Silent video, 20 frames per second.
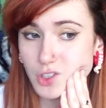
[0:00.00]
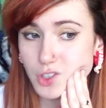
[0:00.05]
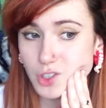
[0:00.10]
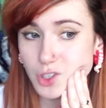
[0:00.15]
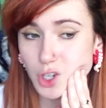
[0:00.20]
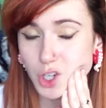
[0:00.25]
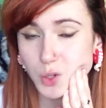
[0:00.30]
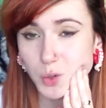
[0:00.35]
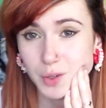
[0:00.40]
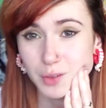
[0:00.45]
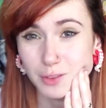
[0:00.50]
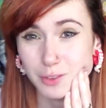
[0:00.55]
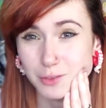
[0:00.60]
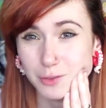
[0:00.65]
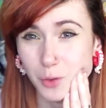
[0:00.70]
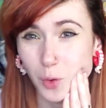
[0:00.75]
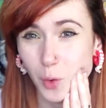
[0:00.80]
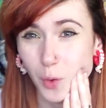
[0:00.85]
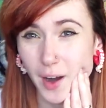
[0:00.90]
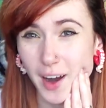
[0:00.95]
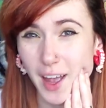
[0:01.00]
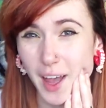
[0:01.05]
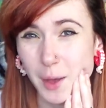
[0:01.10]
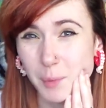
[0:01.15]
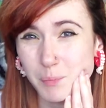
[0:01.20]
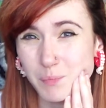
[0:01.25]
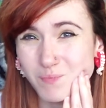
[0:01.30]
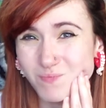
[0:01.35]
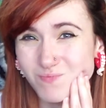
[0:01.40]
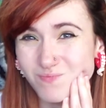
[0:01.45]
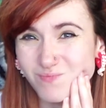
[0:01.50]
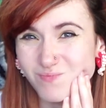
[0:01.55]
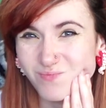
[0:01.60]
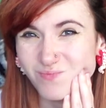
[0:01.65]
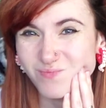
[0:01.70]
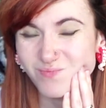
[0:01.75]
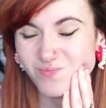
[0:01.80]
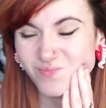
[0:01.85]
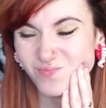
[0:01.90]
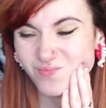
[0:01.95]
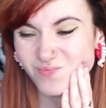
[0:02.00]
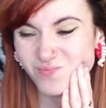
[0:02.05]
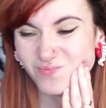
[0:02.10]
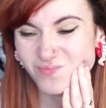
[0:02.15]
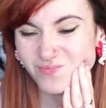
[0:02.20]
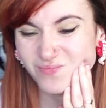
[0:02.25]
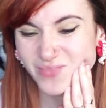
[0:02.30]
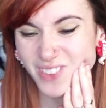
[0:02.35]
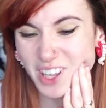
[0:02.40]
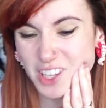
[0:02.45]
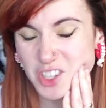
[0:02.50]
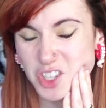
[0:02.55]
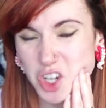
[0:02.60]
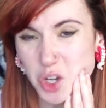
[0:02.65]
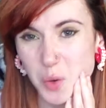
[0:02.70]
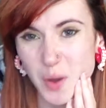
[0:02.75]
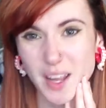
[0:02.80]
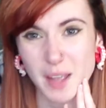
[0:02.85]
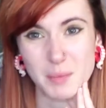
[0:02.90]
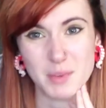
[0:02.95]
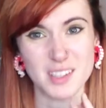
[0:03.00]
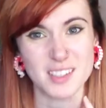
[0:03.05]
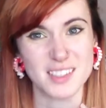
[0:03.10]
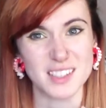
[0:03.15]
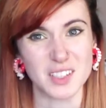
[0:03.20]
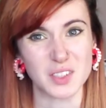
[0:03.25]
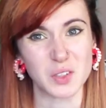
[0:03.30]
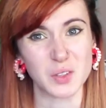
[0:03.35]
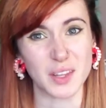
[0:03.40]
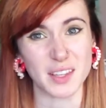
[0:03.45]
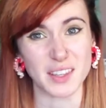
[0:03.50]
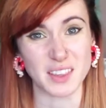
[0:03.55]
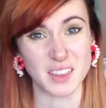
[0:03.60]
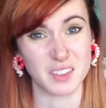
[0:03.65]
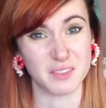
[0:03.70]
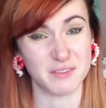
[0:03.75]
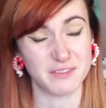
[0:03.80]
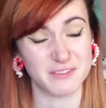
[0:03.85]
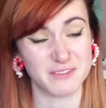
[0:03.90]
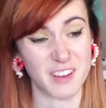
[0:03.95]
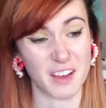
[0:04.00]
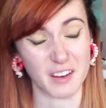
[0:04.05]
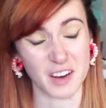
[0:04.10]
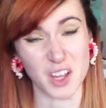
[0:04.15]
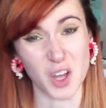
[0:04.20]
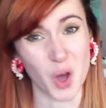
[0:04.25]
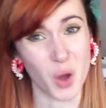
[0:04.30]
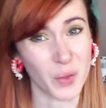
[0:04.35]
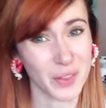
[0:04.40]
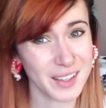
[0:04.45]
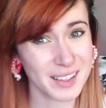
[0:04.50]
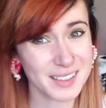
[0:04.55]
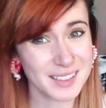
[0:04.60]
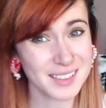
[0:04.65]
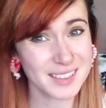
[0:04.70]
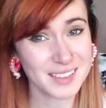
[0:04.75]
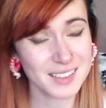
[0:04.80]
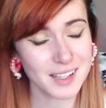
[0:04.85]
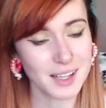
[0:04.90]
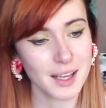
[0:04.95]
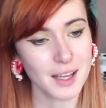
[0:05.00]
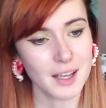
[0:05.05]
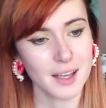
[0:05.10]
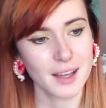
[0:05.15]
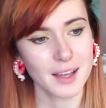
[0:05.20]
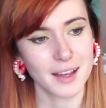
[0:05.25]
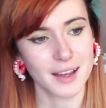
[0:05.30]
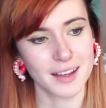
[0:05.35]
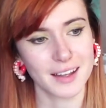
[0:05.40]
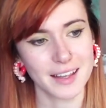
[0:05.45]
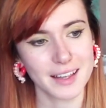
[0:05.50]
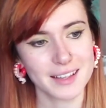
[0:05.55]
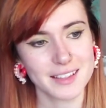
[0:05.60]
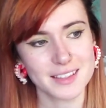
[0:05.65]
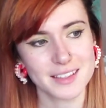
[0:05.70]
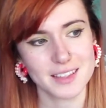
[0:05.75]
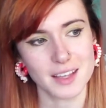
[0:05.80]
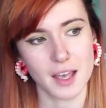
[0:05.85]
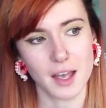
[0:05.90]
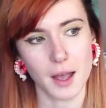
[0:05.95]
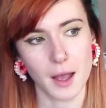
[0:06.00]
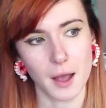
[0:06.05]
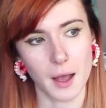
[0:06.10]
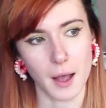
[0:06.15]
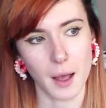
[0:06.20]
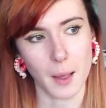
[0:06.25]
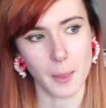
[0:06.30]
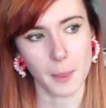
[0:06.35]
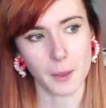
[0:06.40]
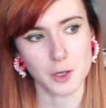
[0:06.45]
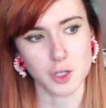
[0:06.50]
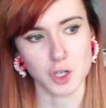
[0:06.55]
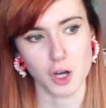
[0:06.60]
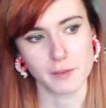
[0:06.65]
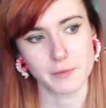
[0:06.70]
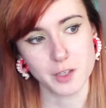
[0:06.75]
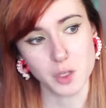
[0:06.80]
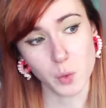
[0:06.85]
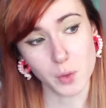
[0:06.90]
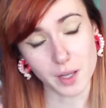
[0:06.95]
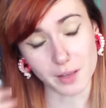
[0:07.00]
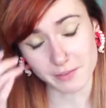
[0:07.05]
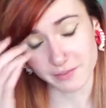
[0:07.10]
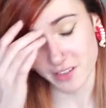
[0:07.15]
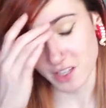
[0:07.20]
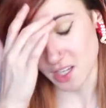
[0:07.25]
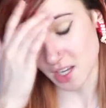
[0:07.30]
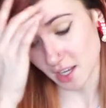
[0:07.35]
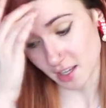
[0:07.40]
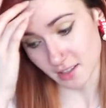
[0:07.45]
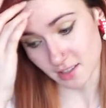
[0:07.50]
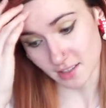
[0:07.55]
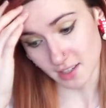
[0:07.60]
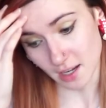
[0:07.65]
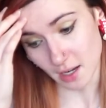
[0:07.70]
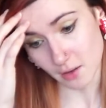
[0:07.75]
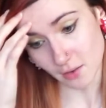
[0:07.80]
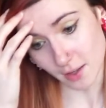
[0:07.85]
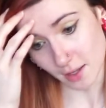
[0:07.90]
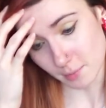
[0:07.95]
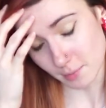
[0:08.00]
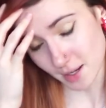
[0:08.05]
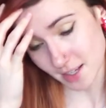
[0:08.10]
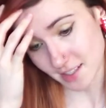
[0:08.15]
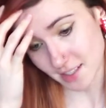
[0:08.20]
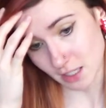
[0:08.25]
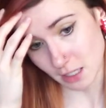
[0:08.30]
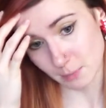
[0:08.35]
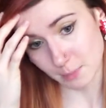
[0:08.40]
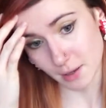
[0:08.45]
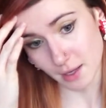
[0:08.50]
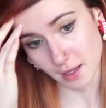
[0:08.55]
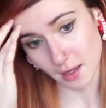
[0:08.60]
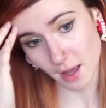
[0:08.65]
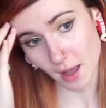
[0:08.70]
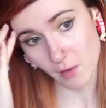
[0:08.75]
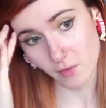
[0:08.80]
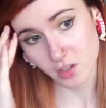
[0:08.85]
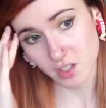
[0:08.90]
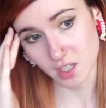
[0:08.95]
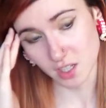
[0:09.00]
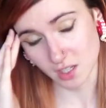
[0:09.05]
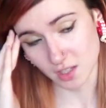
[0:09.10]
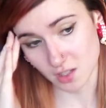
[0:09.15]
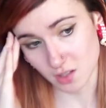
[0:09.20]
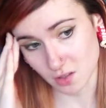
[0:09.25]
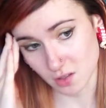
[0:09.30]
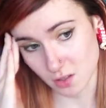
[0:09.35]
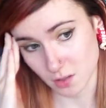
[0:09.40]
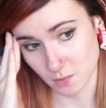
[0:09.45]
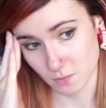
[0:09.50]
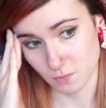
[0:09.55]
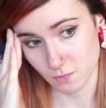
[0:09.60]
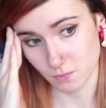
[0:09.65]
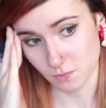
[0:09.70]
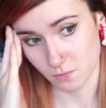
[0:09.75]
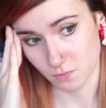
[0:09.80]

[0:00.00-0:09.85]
2 and 4 a.m. and 2 a.m. is still the very earliest. I'm not sure, I've been doing it for years now. My sleeping, ever since